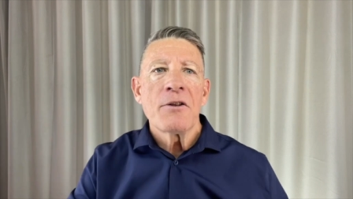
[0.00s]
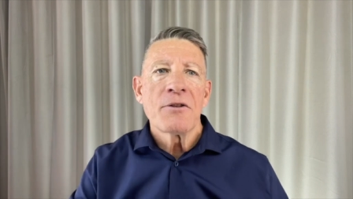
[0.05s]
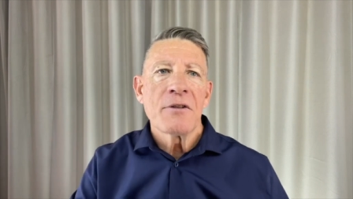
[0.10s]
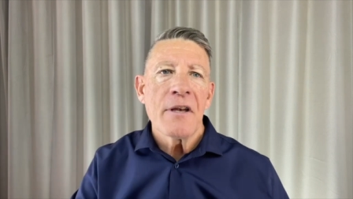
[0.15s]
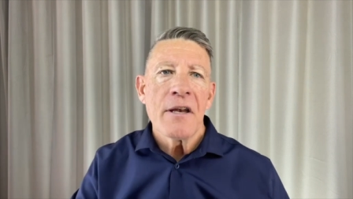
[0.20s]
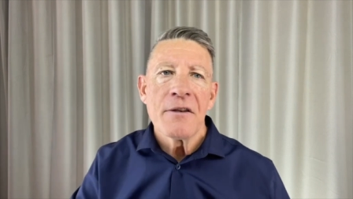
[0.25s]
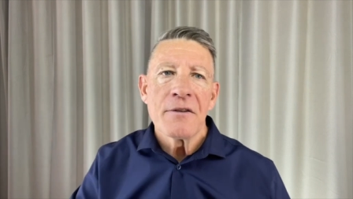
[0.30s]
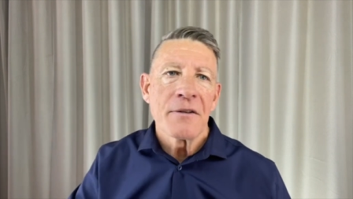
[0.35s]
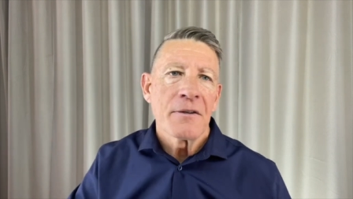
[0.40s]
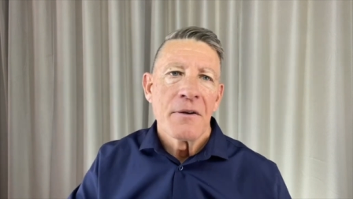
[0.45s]

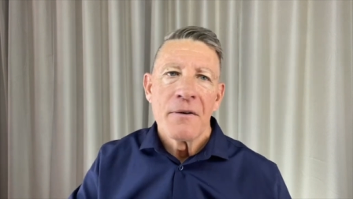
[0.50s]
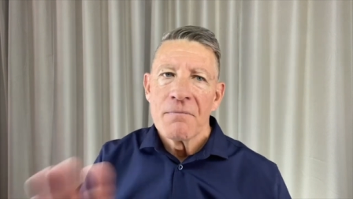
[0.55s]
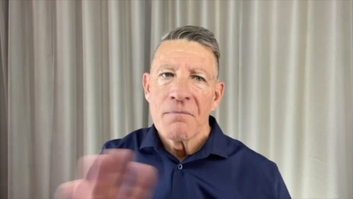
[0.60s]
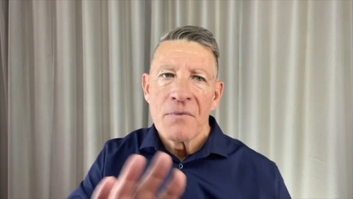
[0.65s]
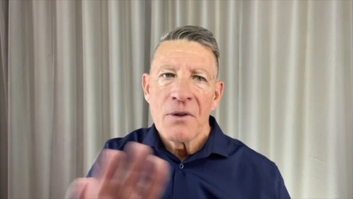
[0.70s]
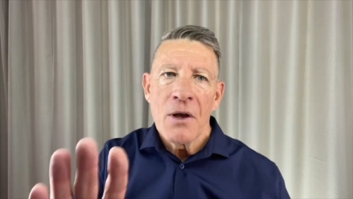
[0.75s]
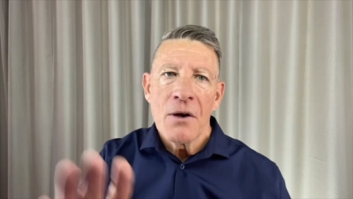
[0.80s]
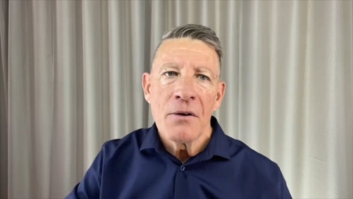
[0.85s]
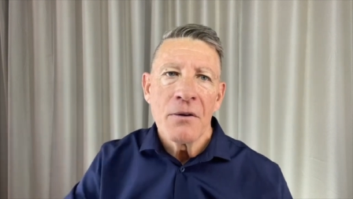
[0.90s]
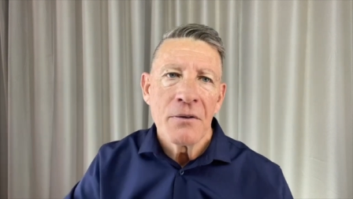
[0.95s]
says,
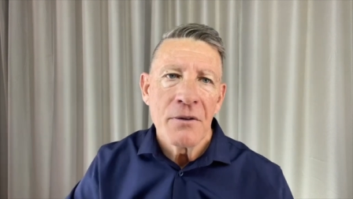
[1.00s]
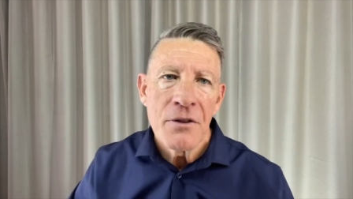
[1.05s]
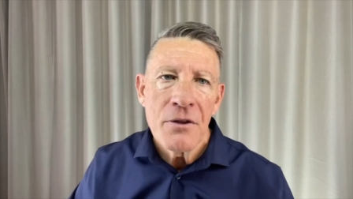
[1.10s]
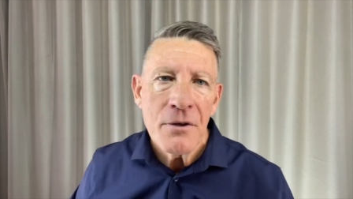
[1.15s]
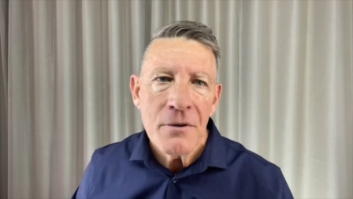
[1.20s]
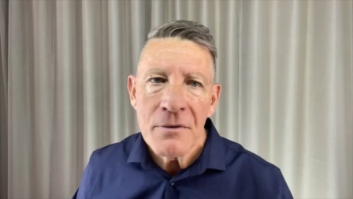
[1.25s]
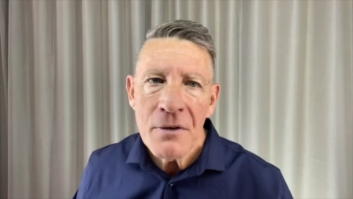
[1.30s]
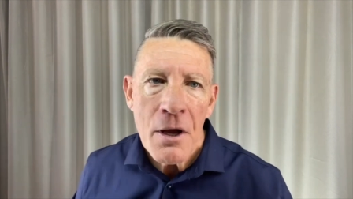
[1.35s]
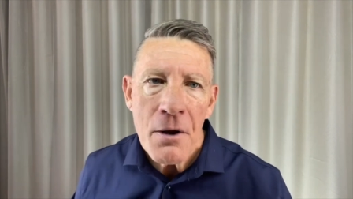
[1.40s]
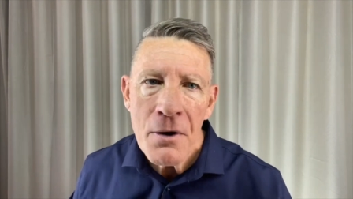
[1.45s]
no,
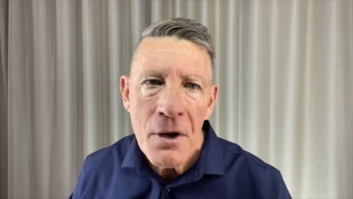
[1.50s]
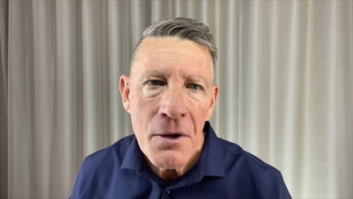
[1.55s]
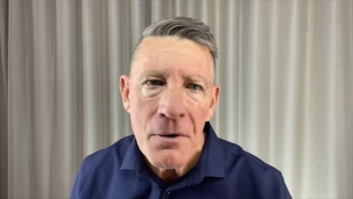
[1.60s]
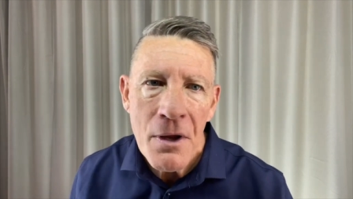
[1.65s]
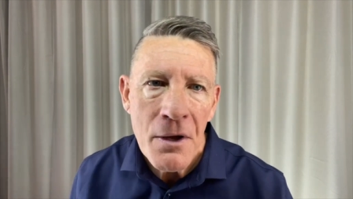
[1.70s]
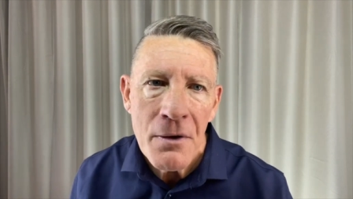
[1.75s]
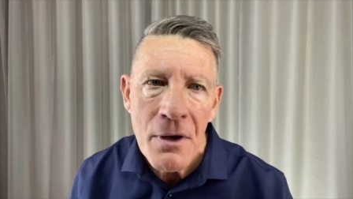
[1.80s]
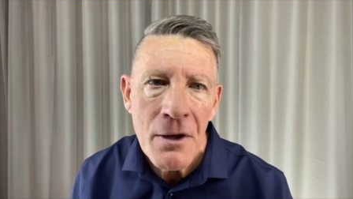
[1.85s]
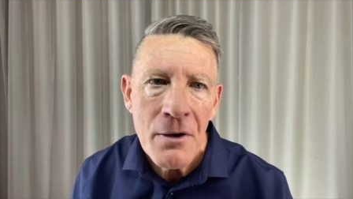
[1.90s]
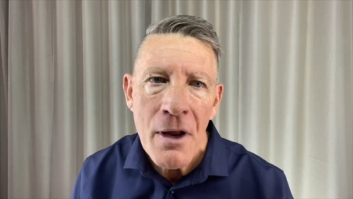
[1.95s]
no, no,
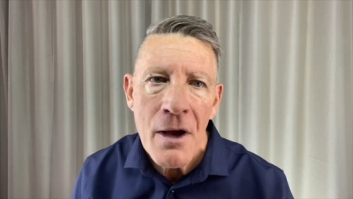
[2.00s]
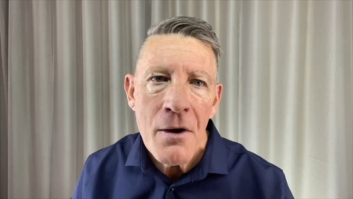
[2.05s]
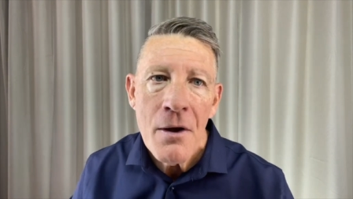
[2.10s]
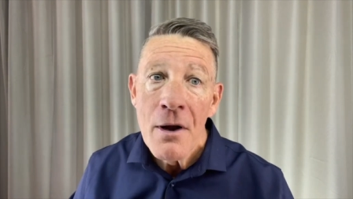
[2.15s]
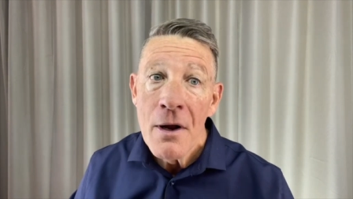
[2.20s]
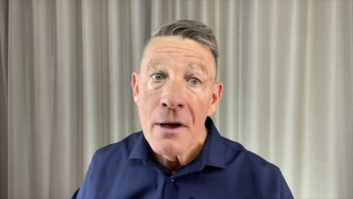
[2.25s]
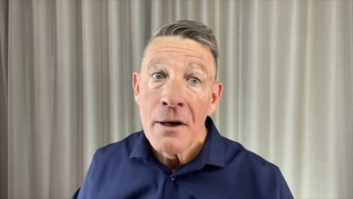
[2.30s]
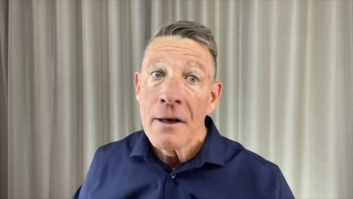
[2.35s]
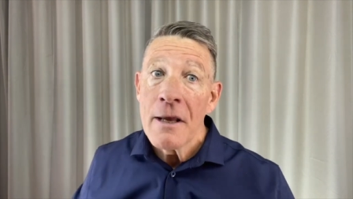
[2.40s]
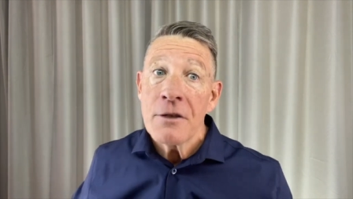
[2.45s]
no, no, no.
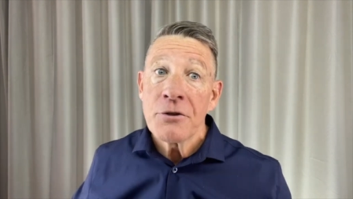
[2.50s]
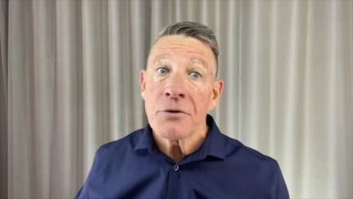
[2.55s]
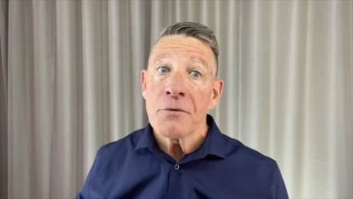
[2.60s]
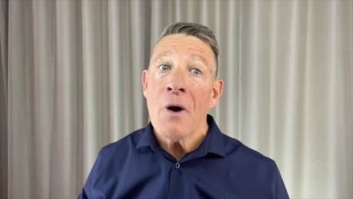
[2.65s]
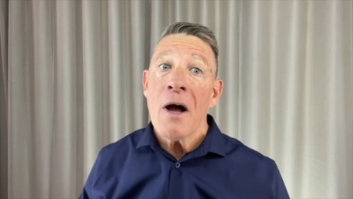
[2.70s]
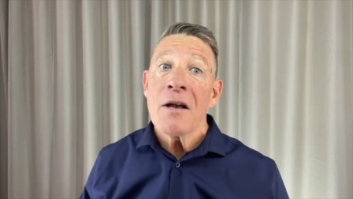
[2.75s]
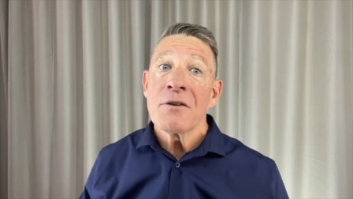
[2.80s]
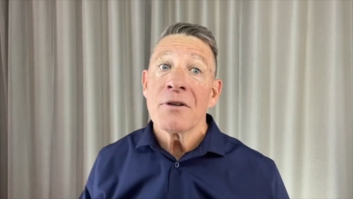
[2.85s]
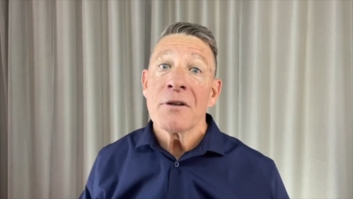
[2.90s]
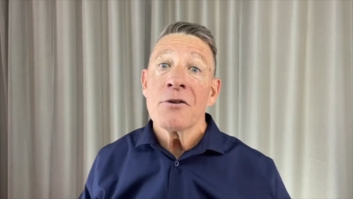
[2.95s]
Let's
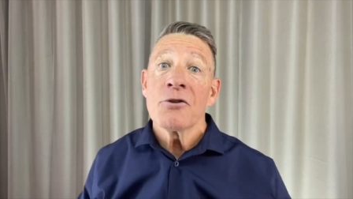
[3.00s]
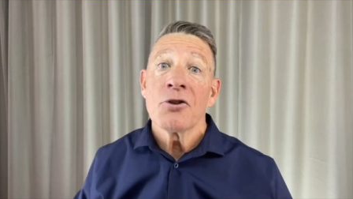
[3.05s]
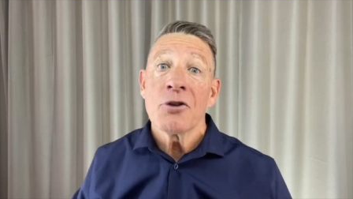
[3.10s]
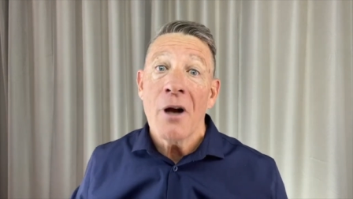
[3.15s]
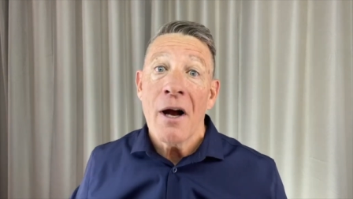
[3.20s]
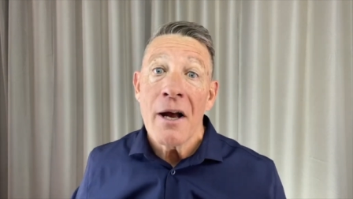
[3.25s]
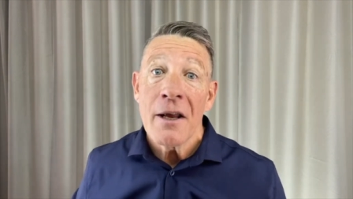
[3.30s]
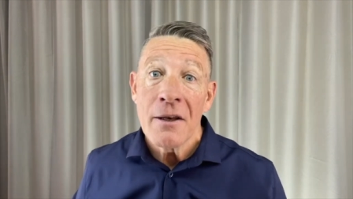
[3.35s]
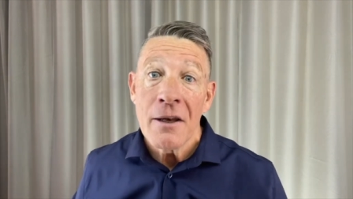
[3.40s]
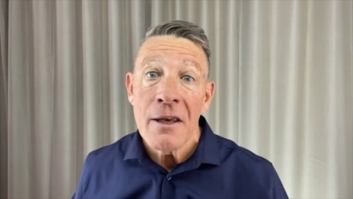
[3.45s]
rise and
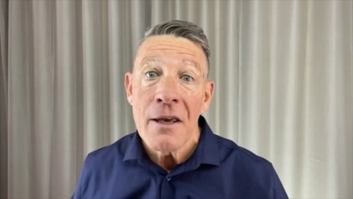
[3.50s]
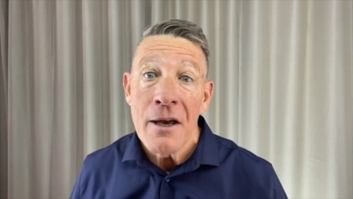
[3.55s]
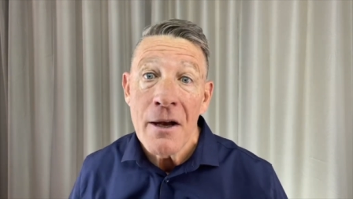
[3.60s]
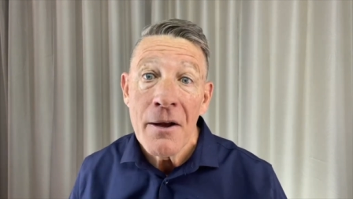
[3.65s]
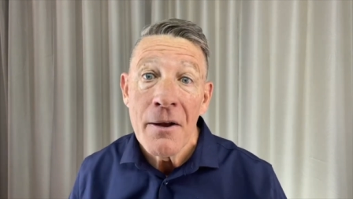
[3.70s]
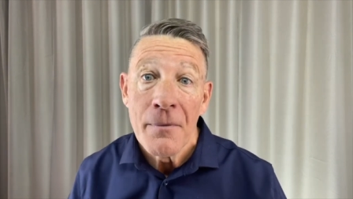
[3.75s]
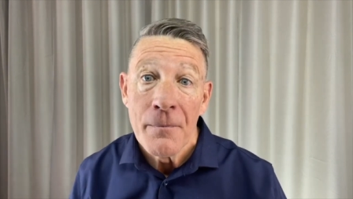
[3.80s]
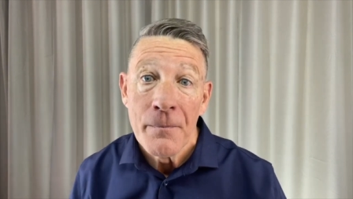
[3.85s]
shine here.